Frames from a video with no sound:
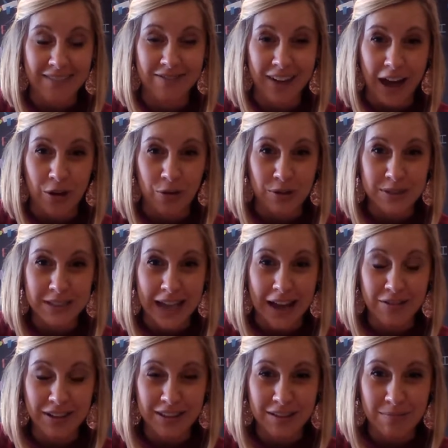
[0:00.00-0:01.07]
vowel
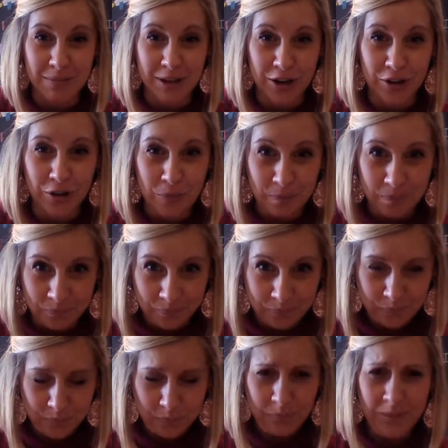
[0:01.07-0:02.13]
sound in the middle.
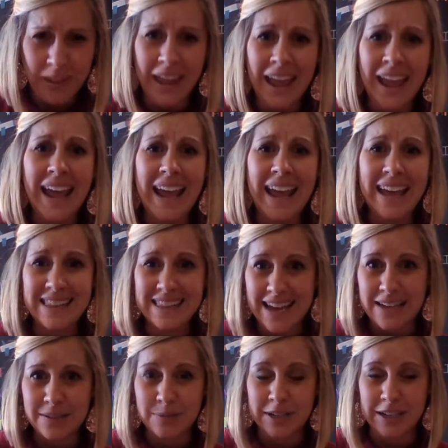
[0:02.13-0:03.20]
And
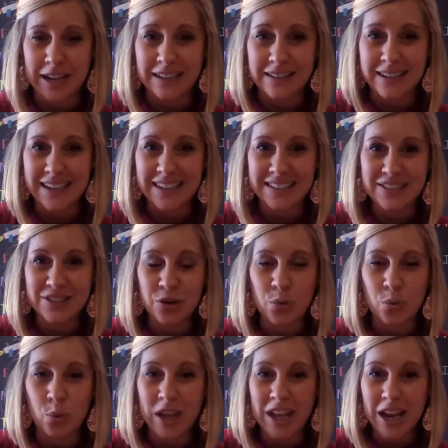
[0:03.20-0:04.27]
last but not least,
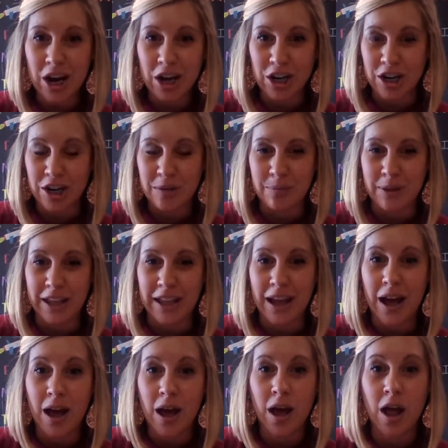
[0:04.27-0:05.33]
we are going to be
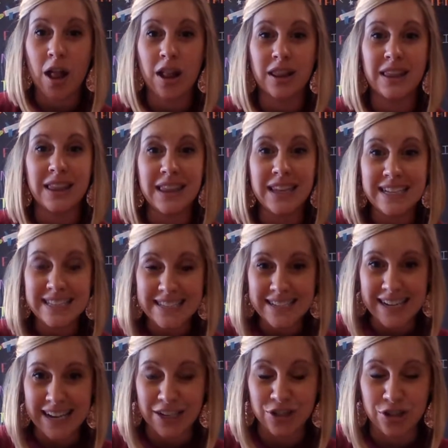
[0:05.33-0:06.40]

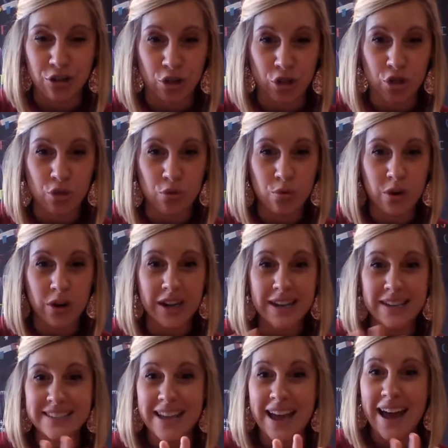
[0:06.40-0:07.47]
listening to
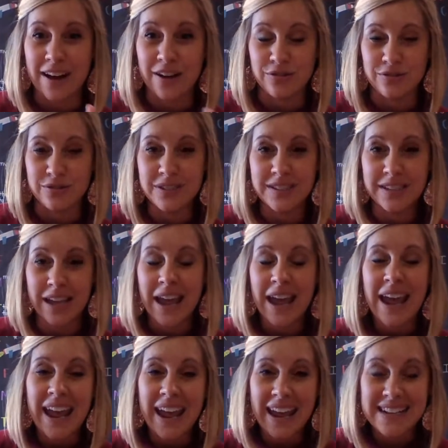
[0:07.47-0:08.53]
3 sounds
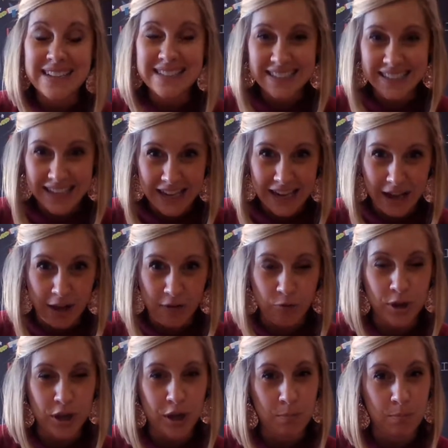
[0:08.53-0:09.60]
and see if
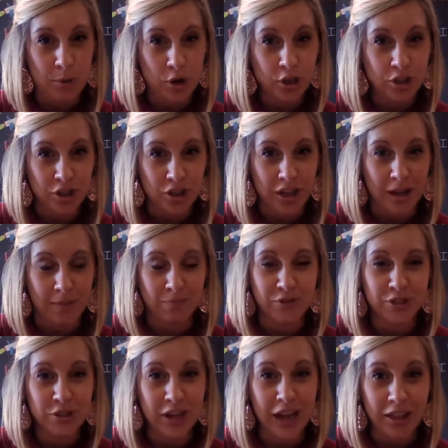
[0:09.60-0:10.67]
we can push them
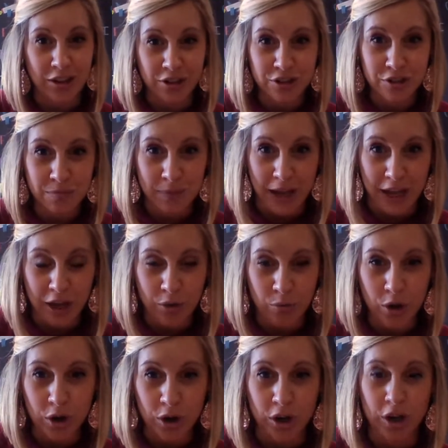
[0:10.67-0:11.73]
together to make a
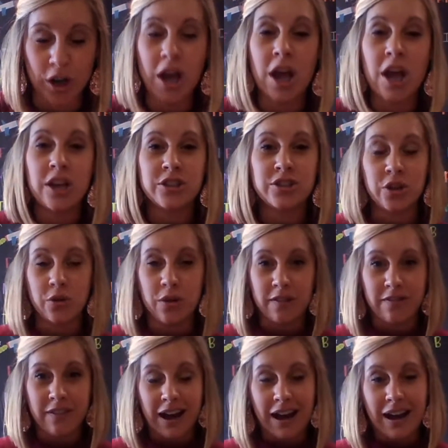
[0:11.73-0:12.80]
word. So
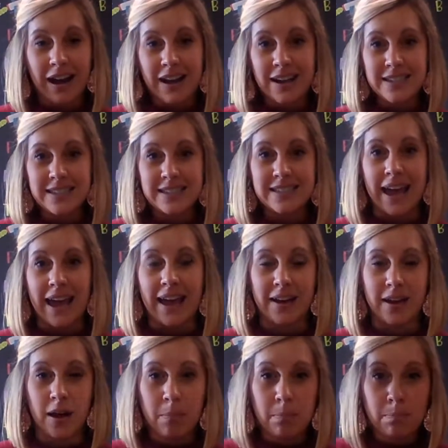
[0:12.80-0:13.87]
if I
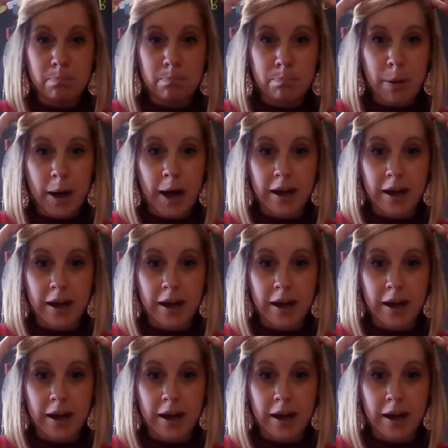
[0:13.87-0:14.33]
said p,